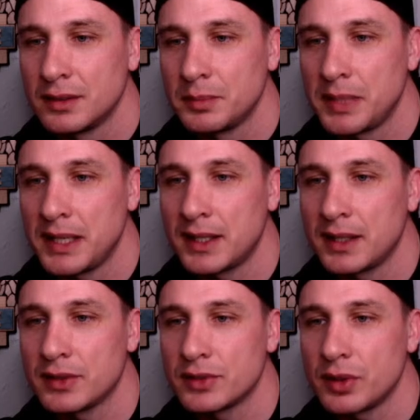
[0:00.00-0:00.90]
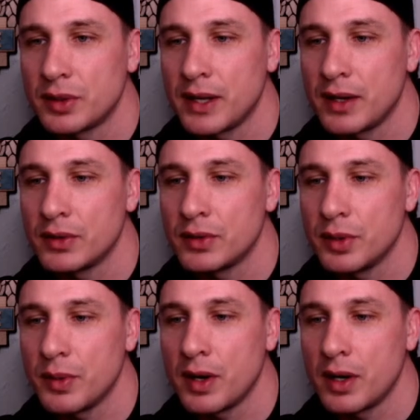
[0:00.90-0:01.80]
Painkillers don't care who
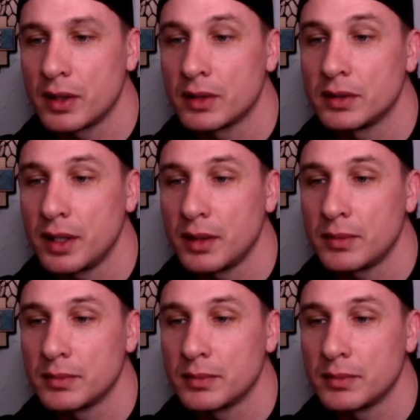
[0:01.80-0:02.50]
you are. Yep.